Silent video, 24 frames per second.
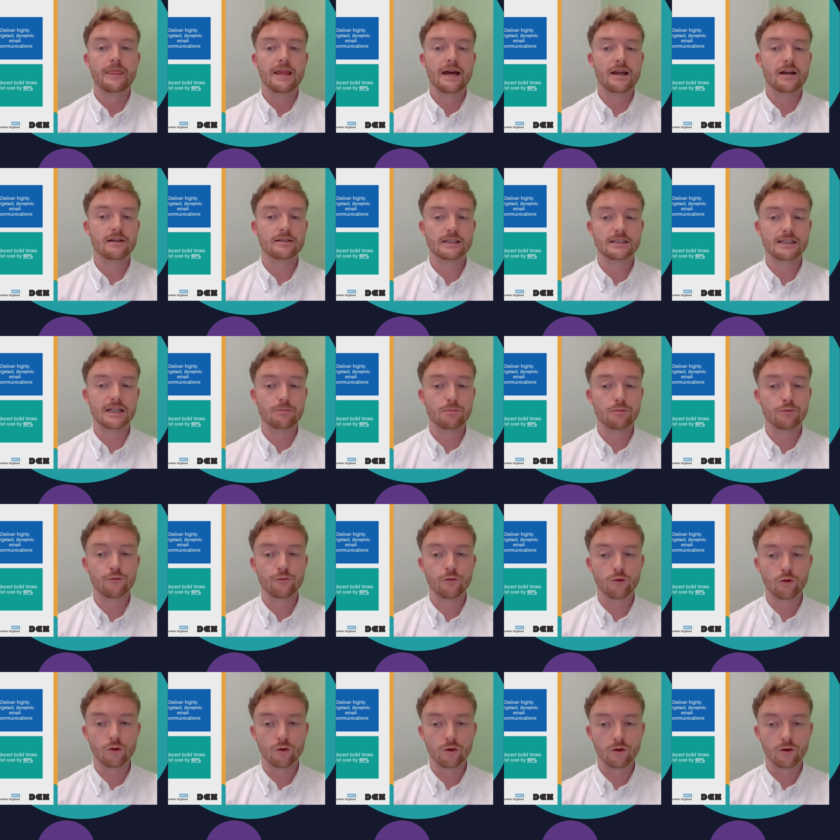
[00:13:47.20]
And as I said
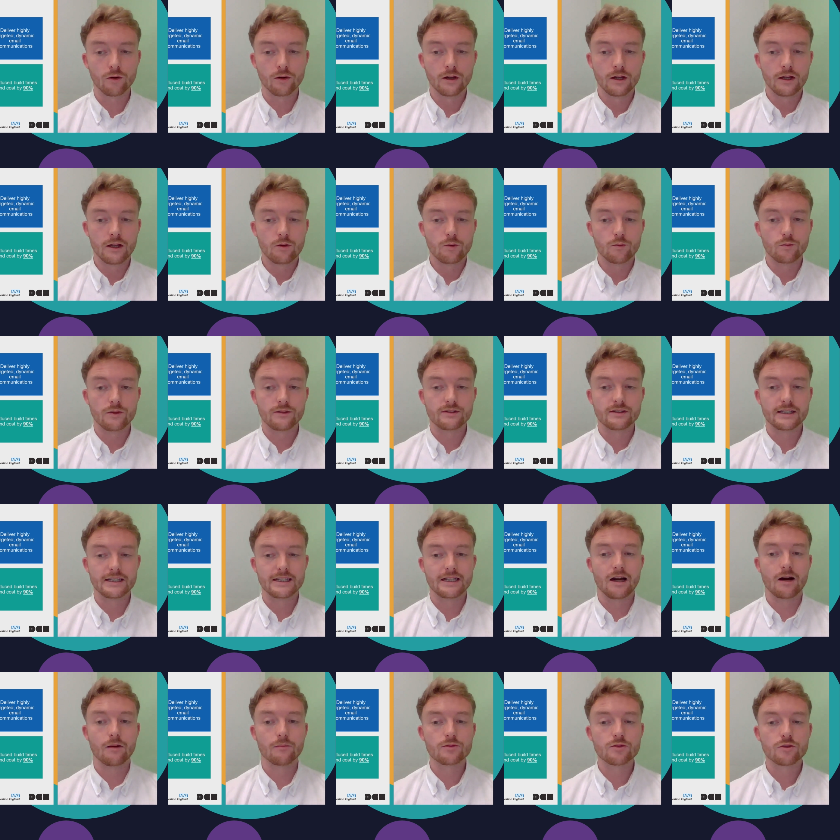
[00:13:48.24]
before, we've
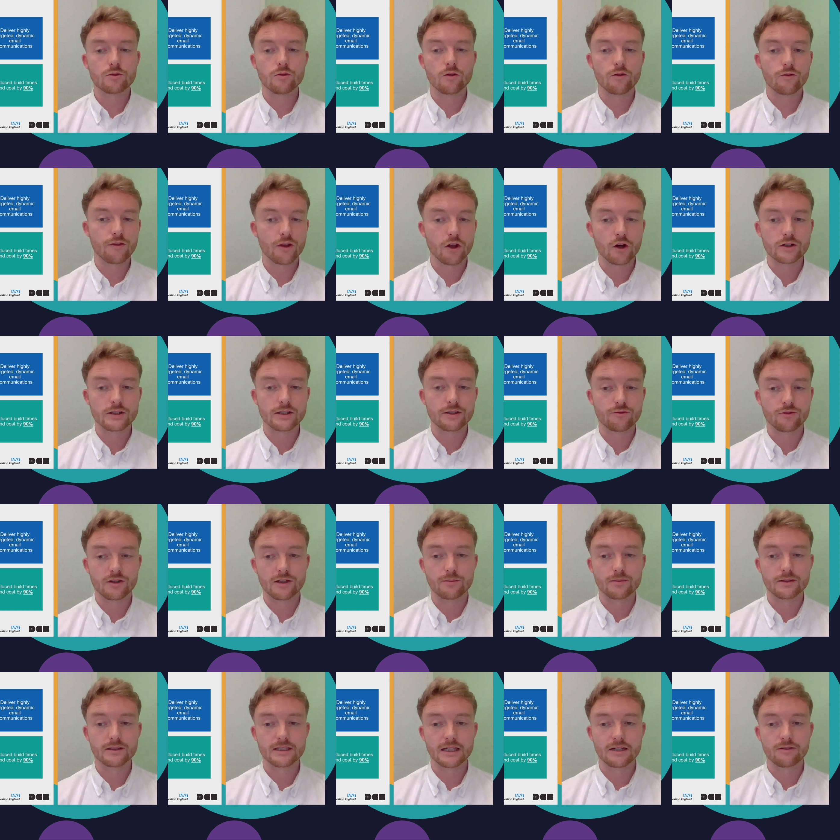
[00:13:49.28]
seen up to a
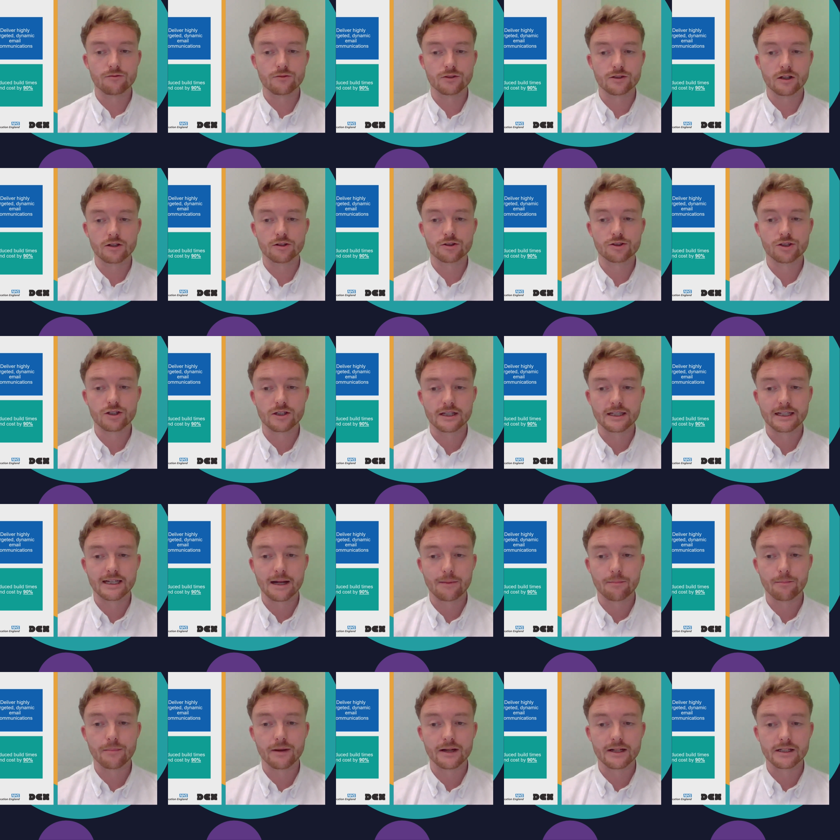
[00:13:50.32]
33% reduction in
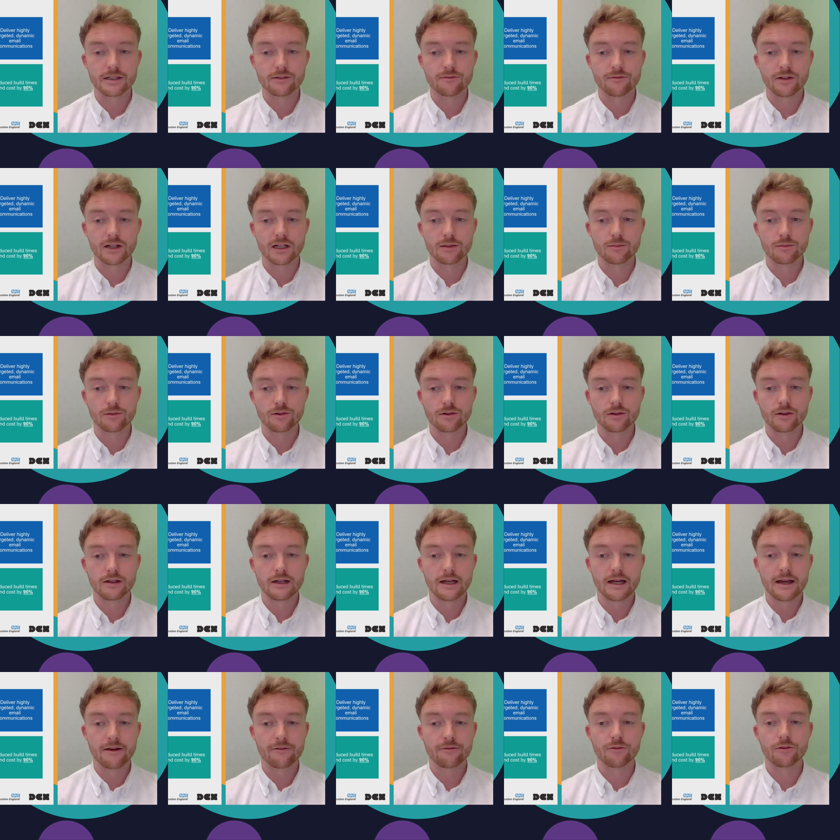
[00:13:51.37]
campaign development,
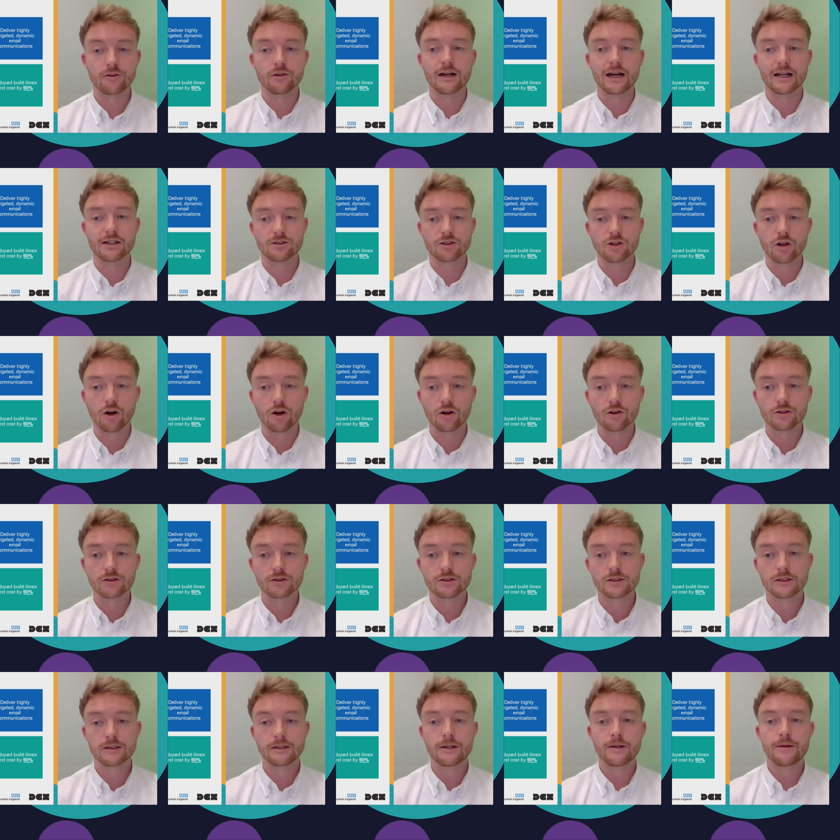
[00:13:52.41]
effort and
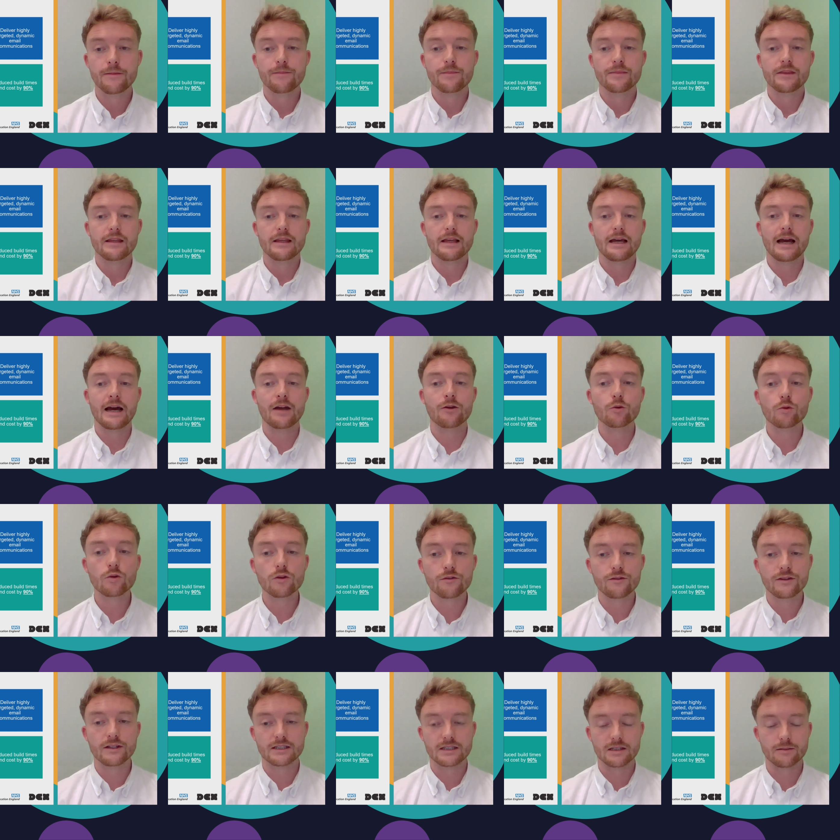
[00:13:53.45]
cost. And all
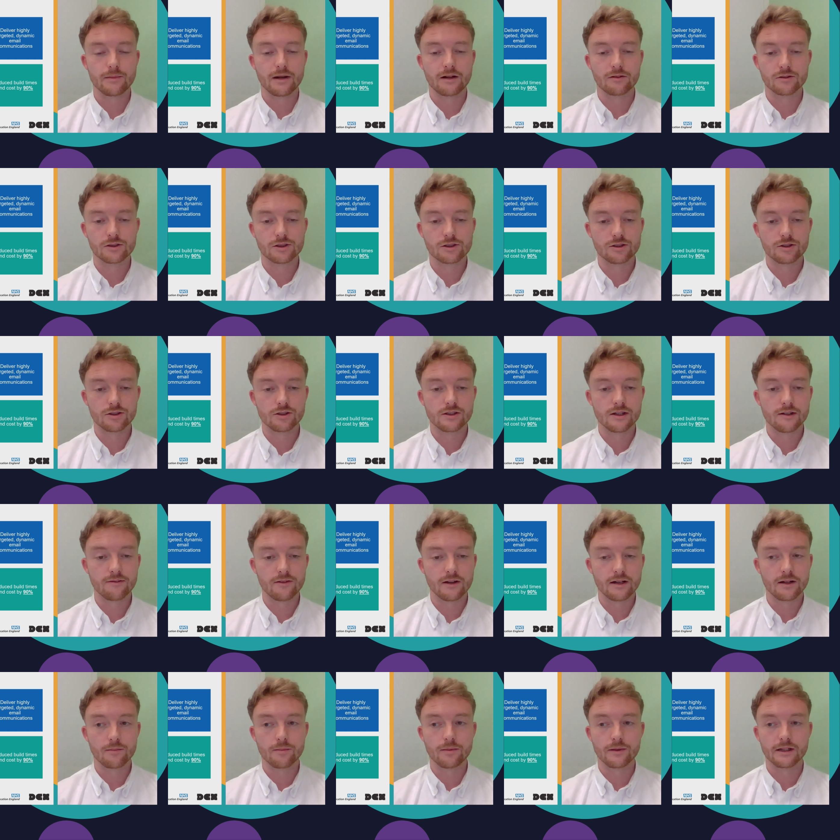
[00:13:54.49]
of this amounts to
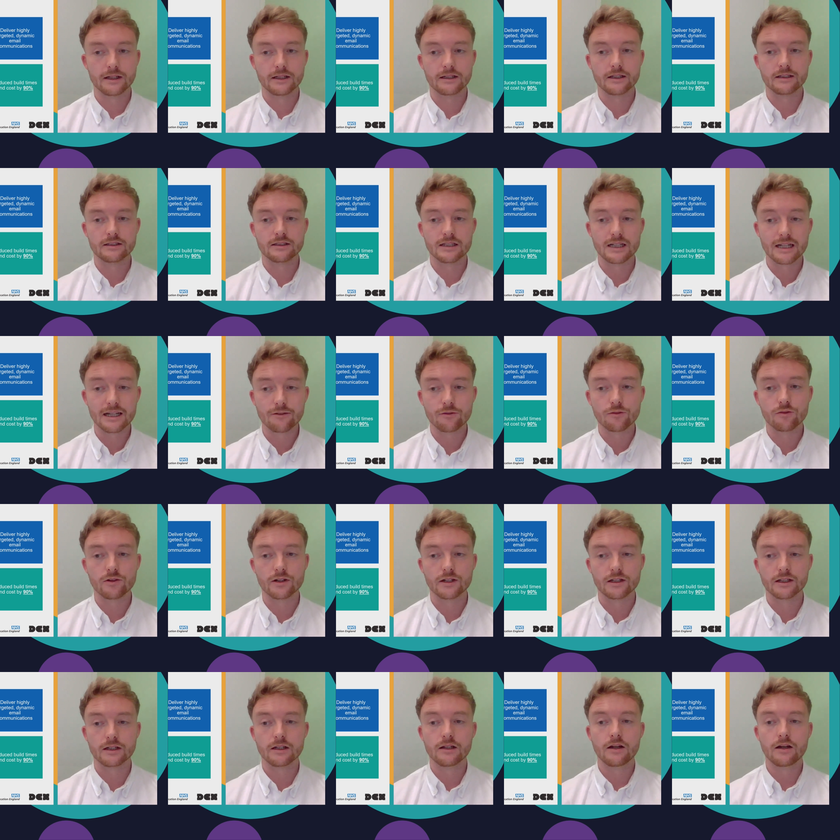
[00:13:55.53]
developing and
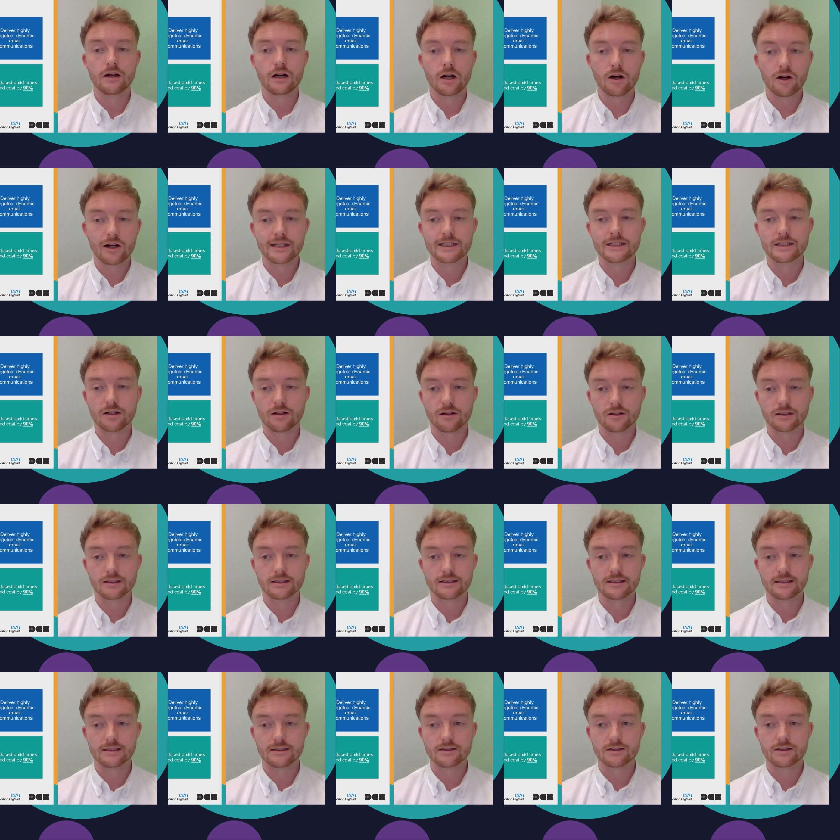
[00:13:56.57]
delivering highly
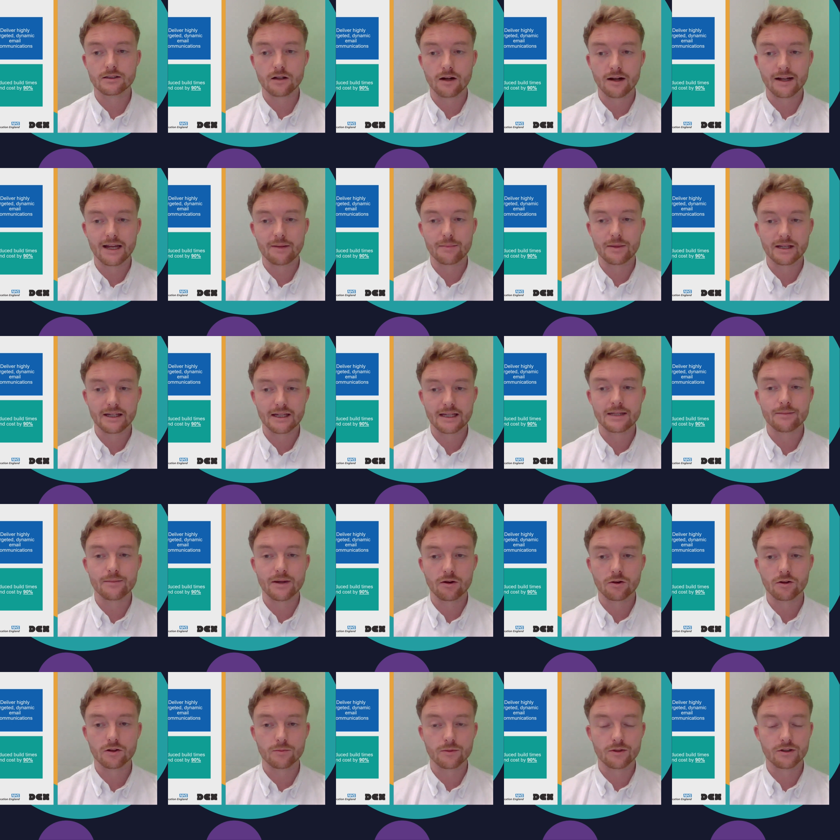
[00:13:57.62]
targeted dynamic
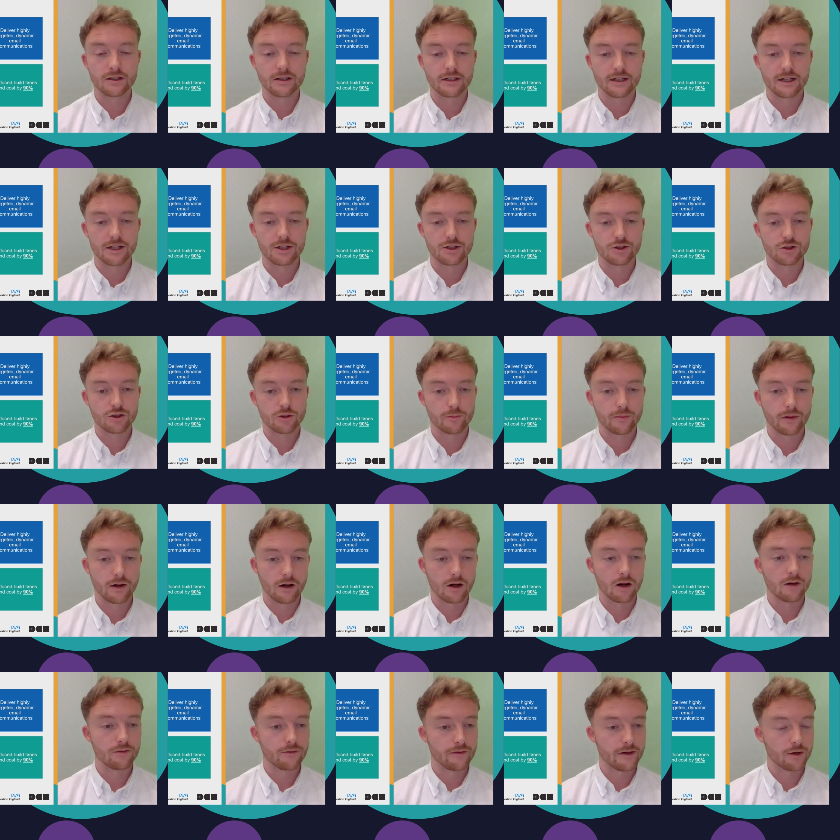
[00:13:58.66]
email communications on
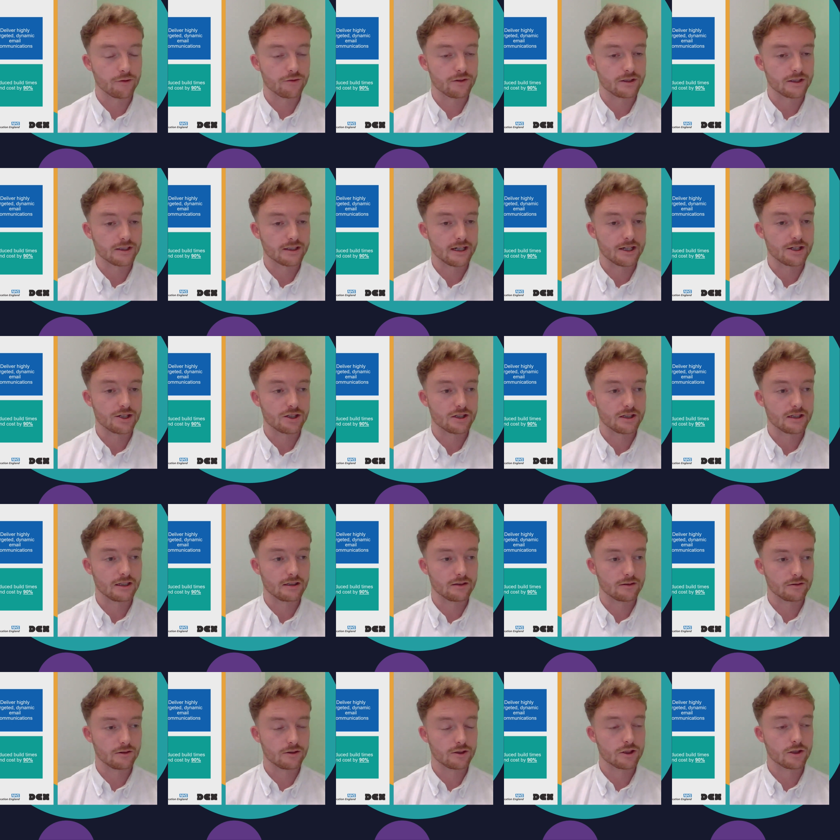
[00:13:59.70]
behalf of Health Education
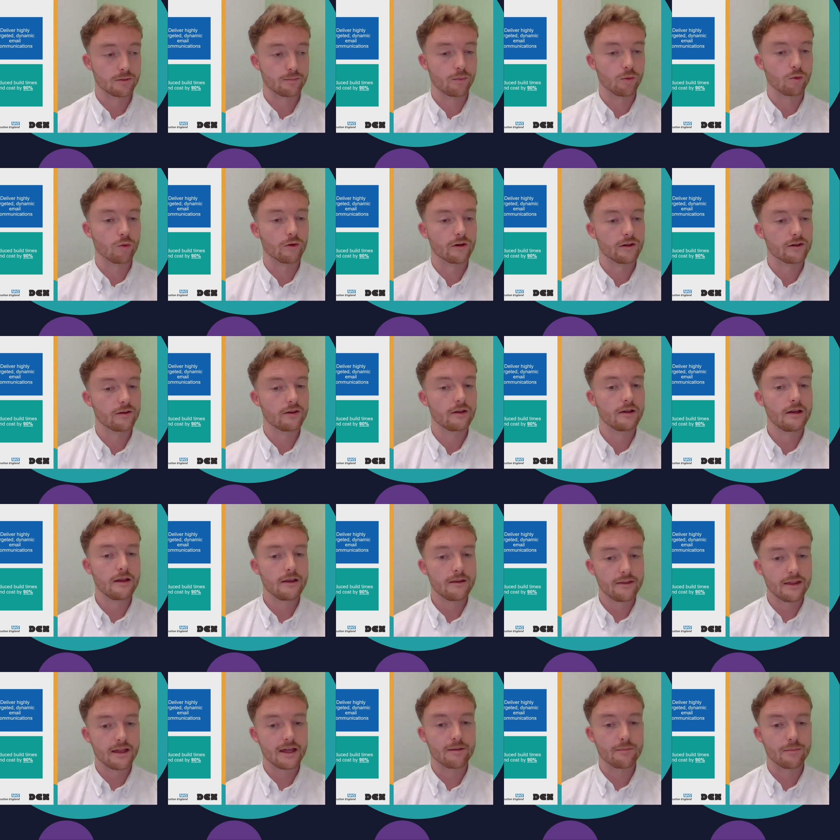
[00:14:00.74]
England to support
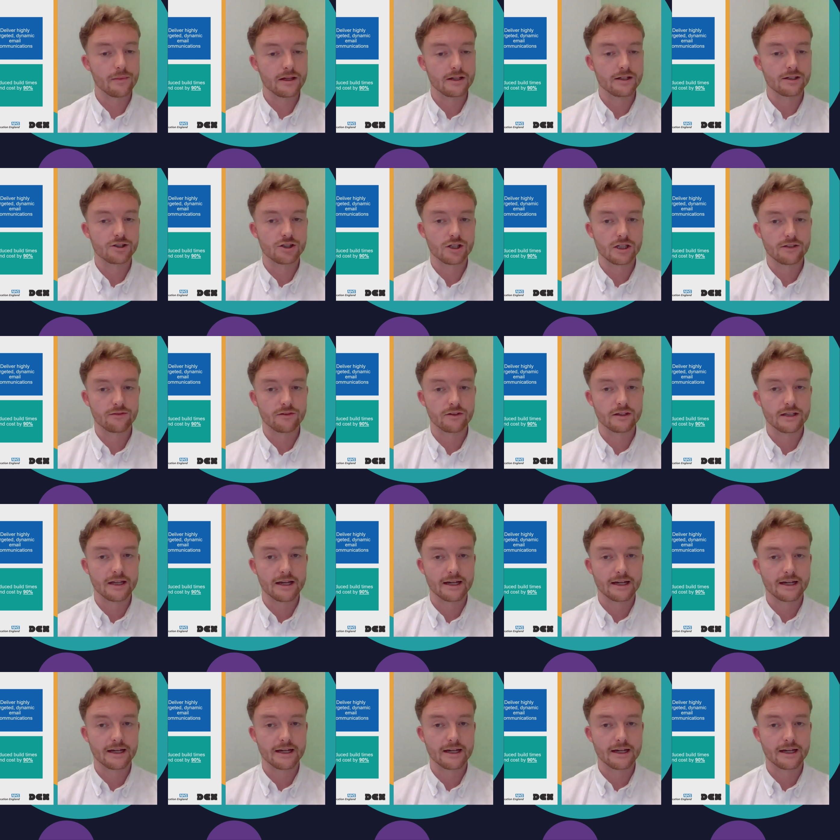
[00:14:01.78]
them in achieving